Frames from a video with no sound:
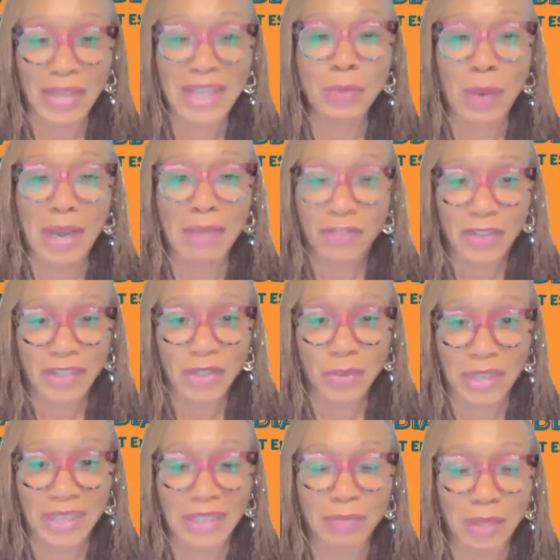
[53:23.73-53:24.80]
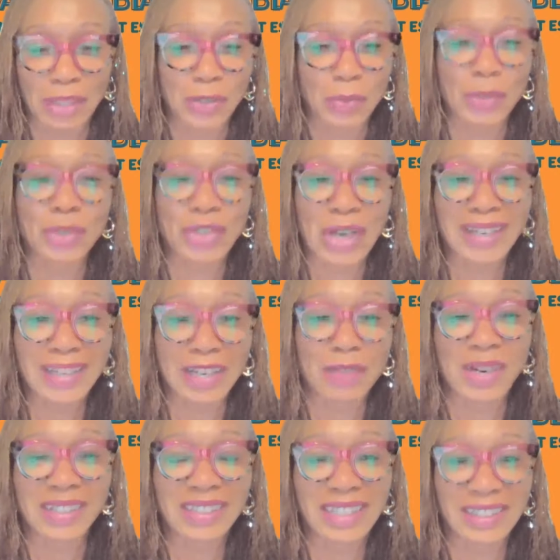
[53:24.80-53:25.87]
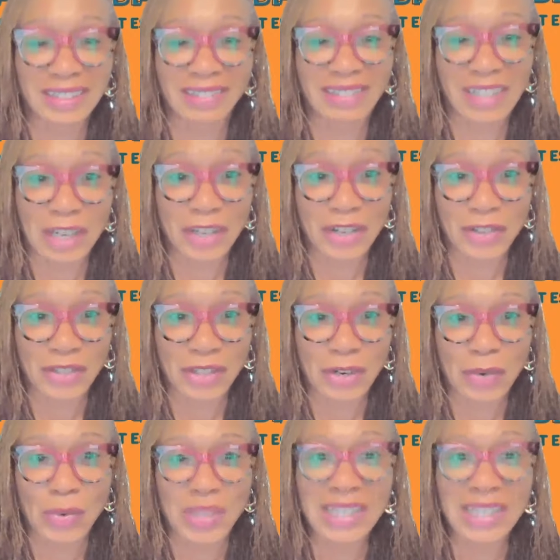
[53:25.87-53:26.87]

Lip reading: that's why I'm frustrated, because we were talking about that 38 years ago.